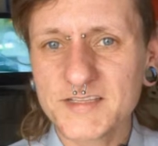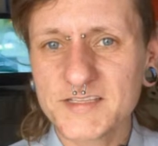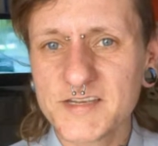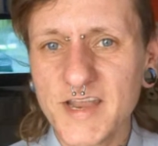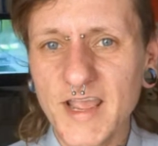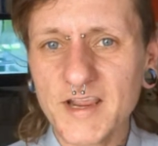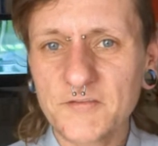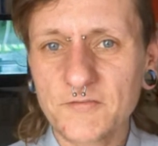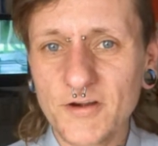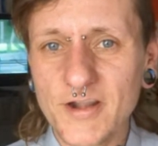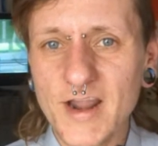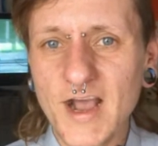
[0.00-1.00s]
neck for
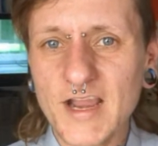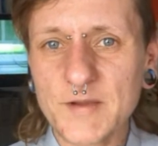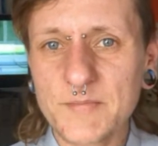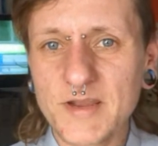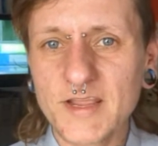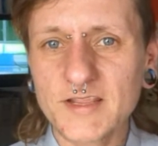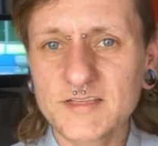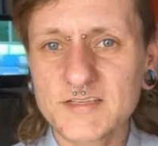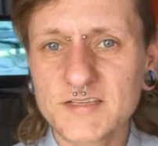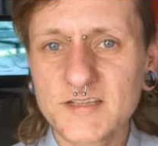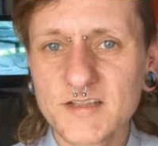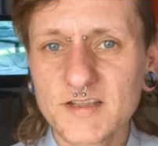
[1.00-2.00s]
9 minutes?
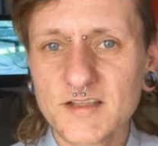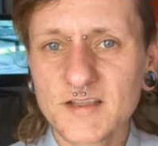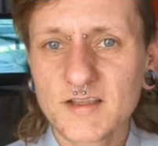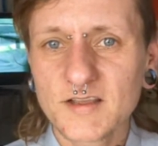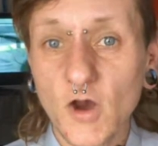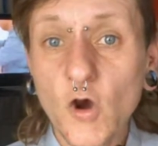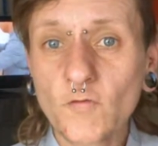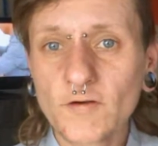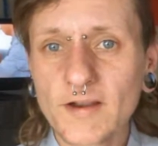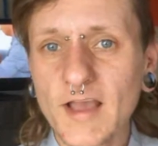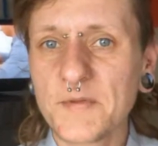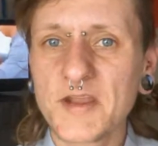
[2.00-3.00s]
Over
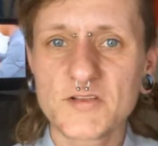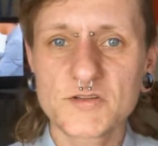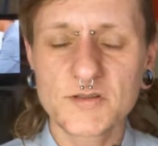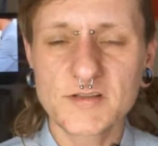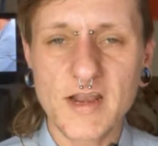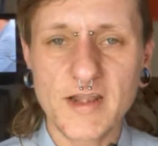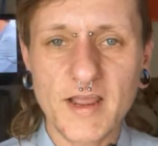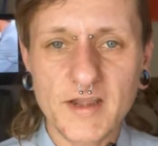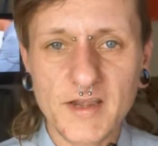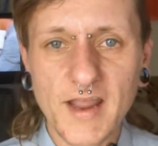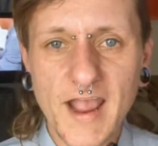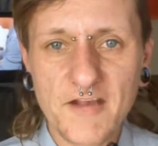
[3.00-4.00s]
9 minutes. So it was like
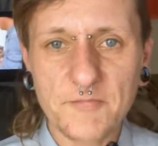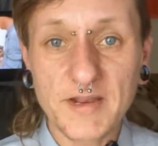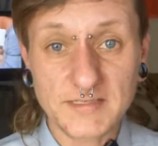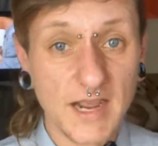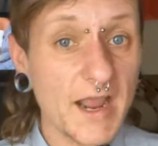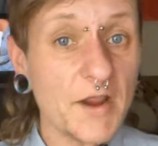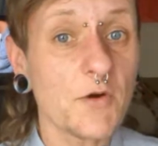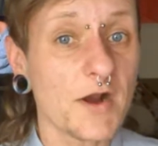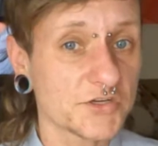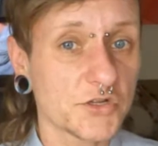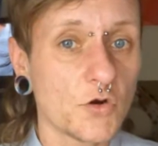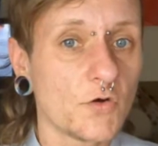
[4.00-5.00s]
9.5 minutes. I
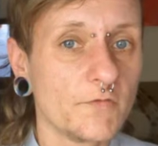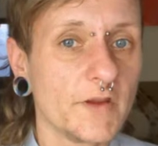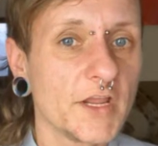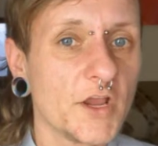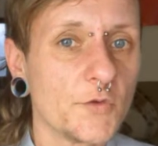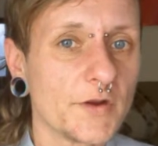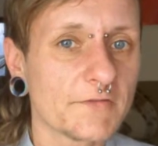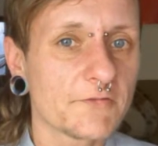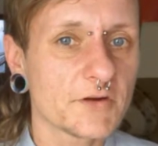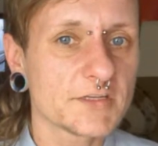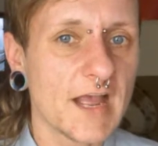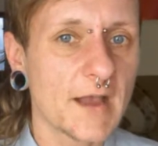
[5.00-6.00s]
watched the whole video when it
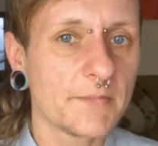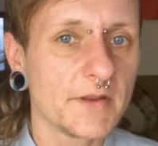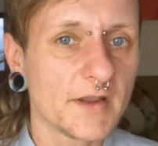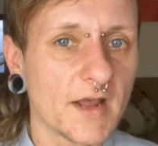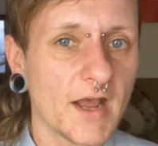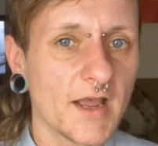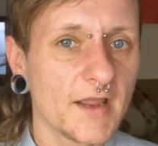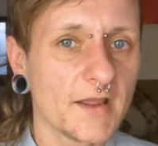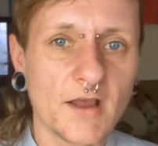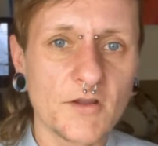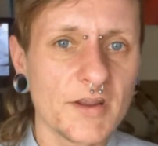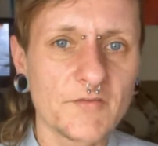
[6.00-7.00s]
first happened.
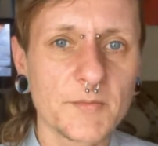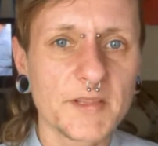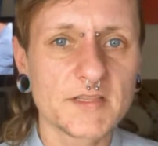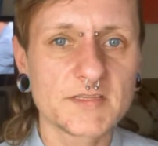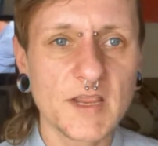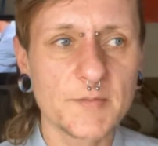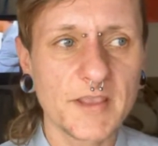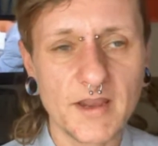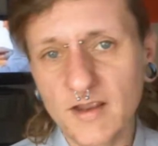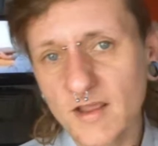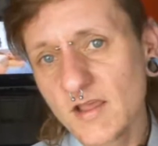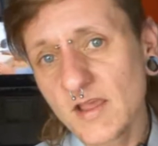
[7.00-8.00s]
I'll never be the same
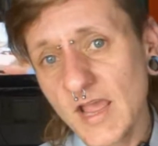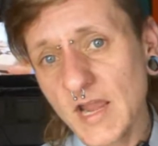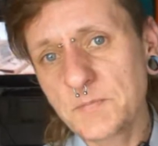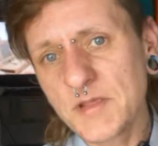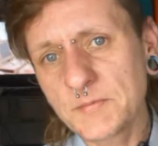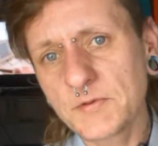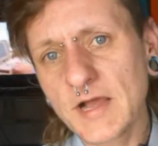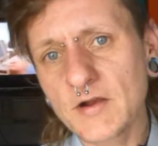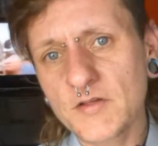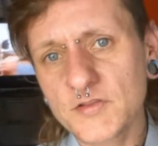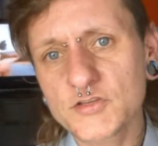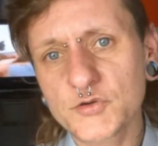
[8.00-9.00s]
again. And people out
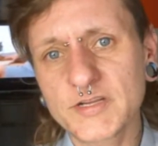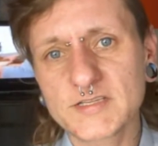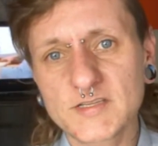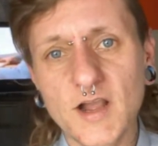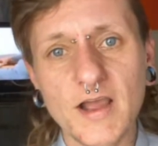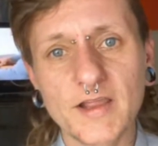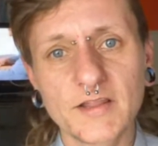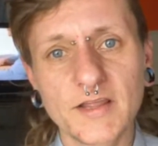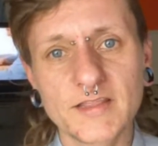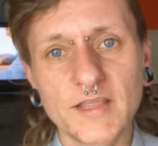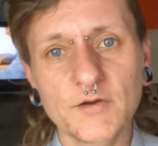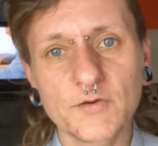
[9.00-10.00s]
on the street saw it.
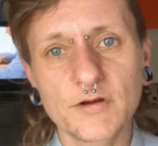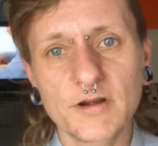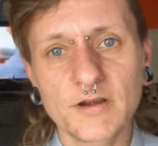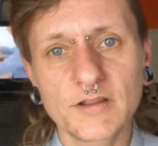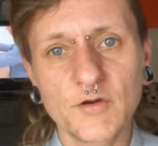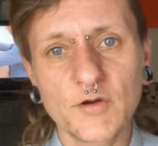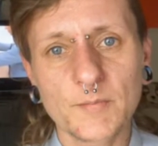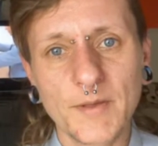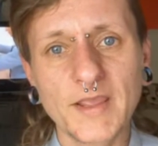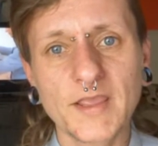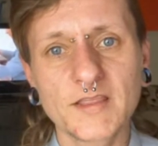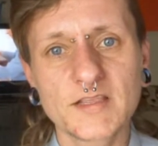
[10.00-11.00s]
Like, they were
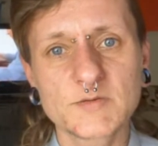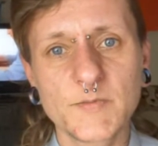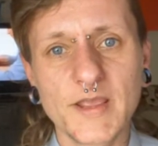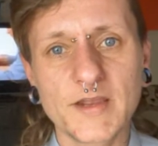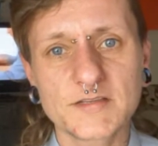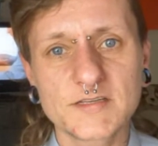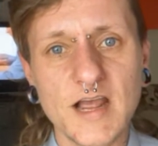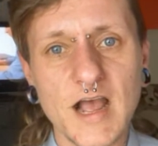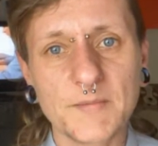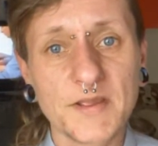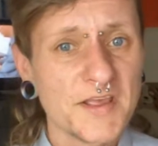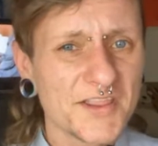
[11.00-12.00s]
begging this man to
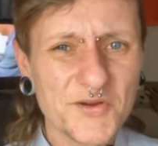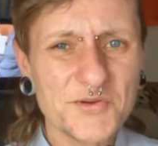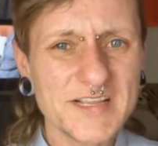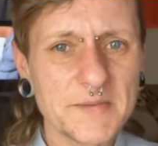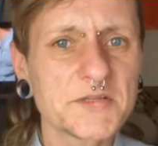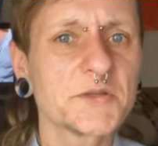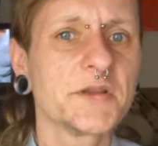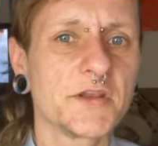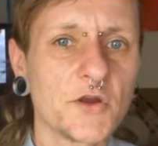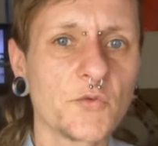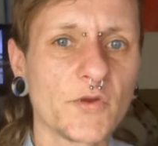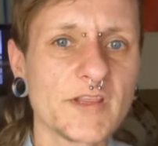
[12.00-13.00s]
stop. There was absolutely
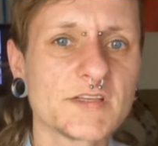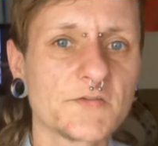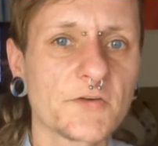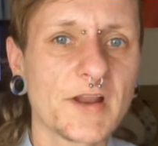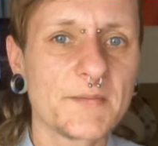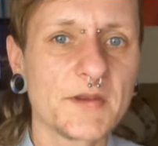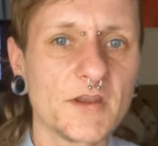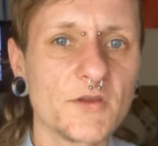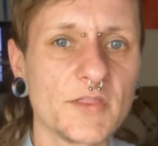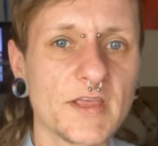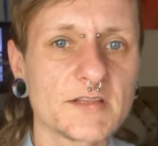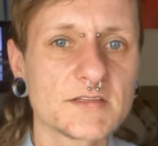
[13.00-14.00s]
no reason for him to do
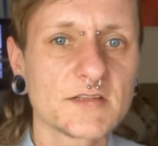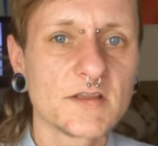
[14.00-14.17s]
this.